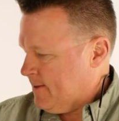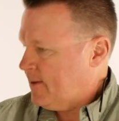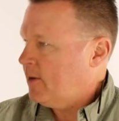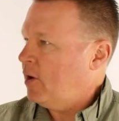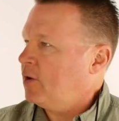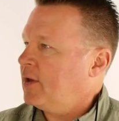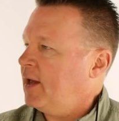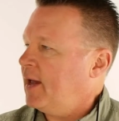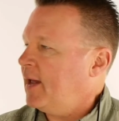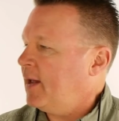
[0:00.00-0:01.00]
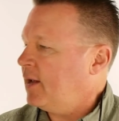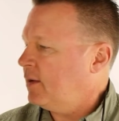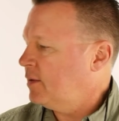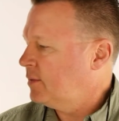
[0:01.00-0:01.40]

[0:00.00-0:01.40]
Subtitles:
Okay,